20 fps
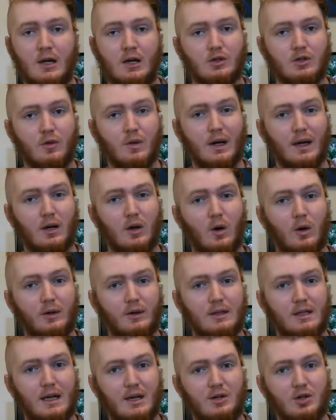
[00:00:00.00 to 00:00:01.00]
So they're not
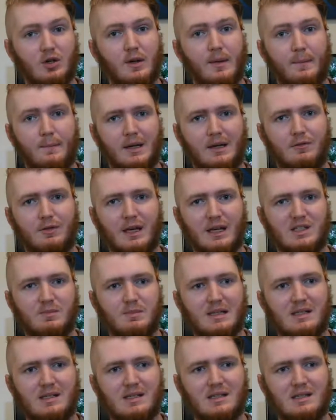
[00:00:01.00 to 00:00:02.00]
called endangered, but if that
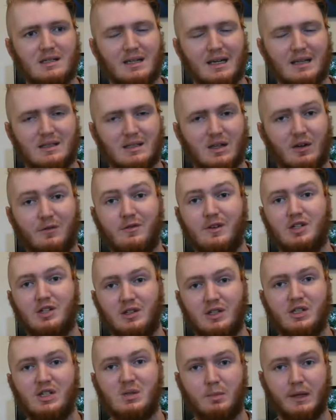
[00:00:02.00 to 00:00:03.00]
species gets
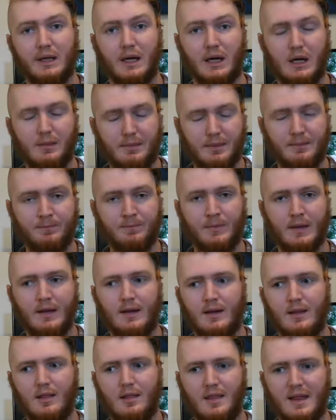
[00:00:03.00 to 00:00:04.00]
officially split up,
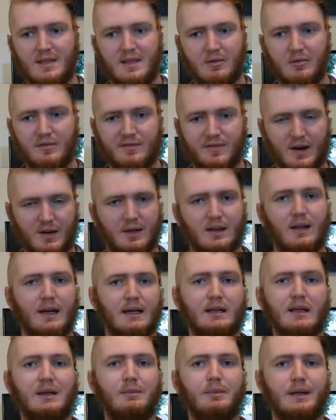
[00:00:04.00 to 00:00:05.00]
then they would very
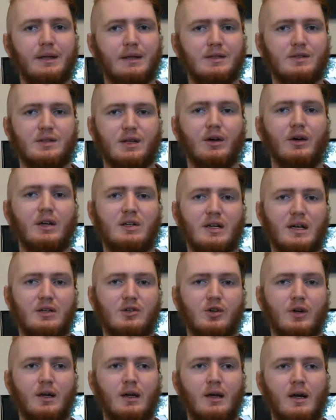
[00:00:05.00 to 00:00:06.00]
likely be considered
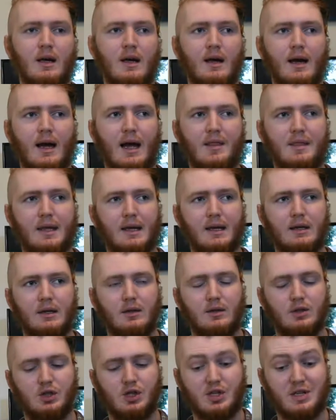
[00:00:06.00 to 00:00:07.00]
endangered. And then
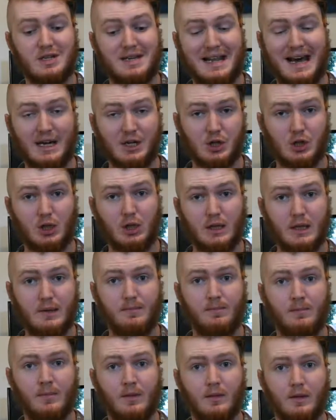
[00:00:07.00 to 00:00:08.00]
just
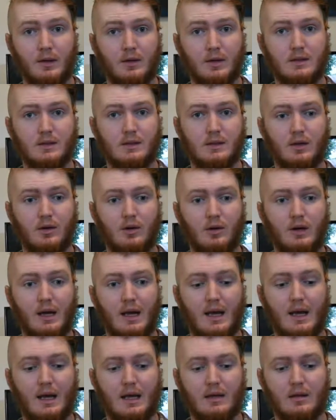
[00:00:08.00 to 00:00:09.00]
nationally, they're considered
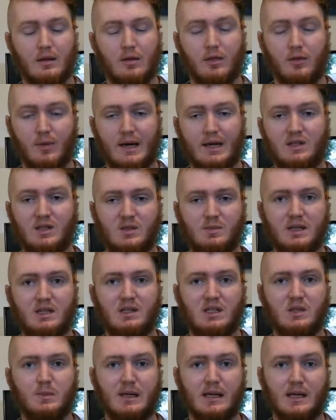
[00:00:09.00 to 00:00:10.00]
a threatened
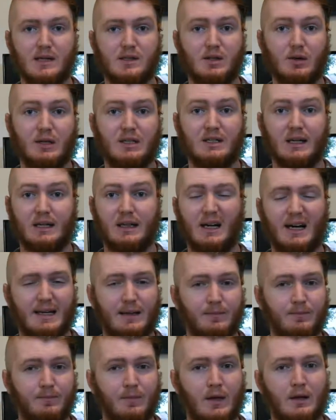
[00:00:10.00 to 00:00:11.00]
species because they're in
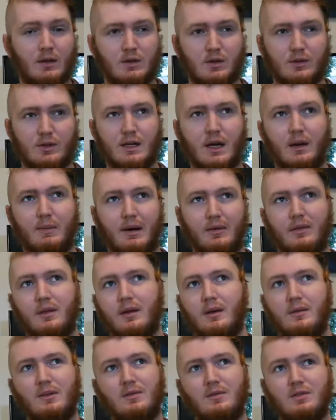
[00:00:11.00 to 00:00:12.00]
decline. So it's not about
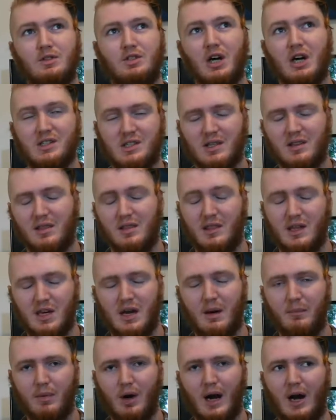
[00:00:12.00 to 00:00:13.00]
just the
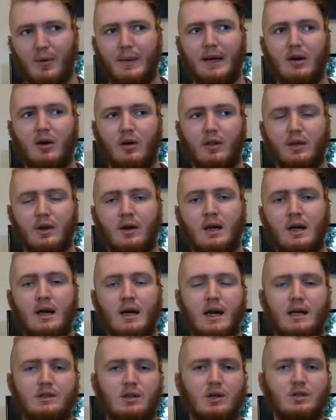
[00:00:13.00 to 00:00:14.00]
number, how many are there.
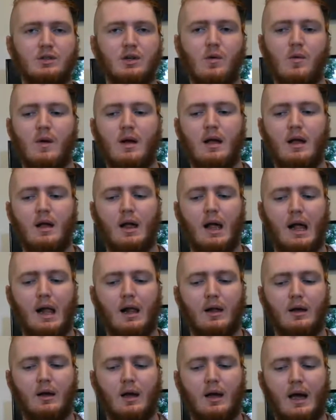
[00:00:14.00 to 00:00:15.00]
It's also
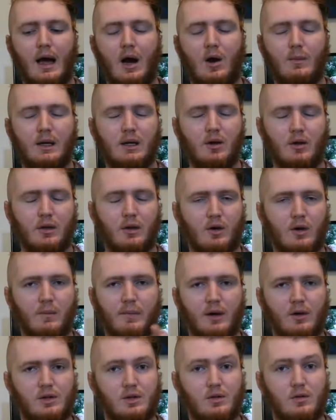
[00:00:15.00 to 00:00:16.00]
how many are there
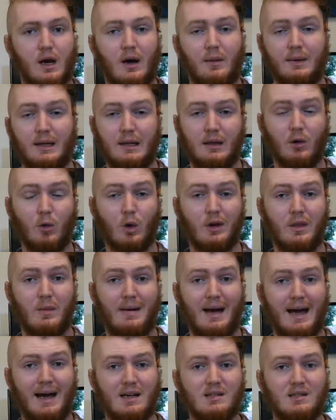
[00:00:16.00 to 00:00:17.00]
compared to how many there were in the
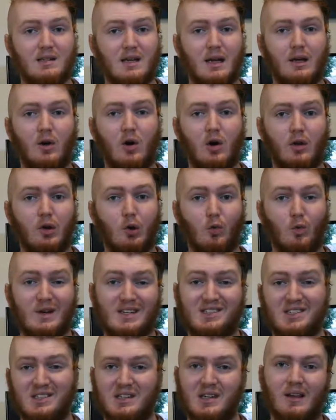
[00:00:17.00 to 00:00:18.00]
past, and are there
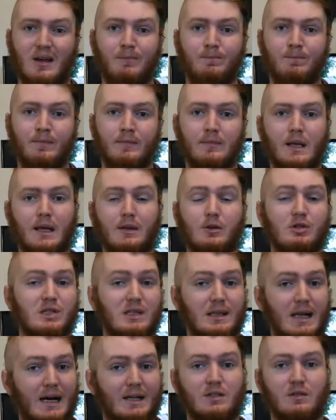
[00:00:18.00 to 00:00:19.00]
risks to them? And there's
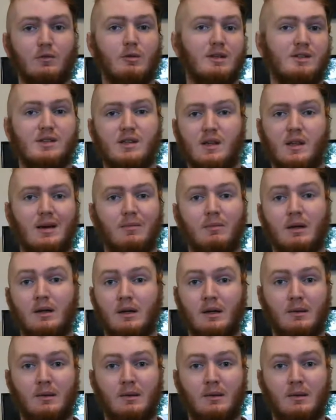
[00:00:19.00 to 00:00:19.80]
lots of risks to them.